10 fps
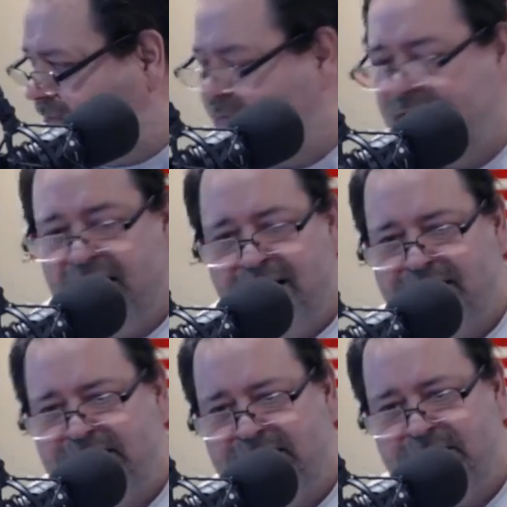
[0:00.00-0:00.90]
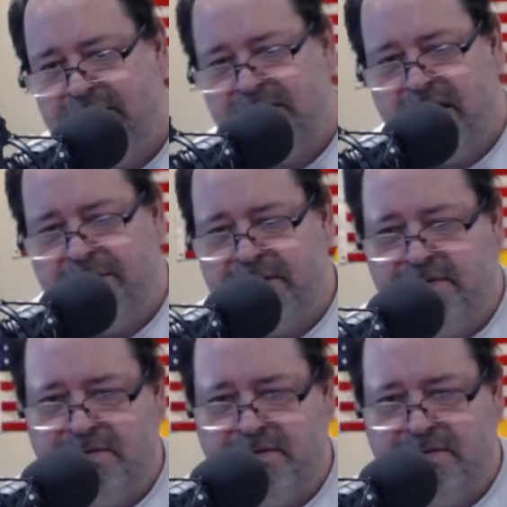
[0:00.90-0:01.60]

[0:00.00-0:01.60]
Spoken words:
I got like 10 shirts coming.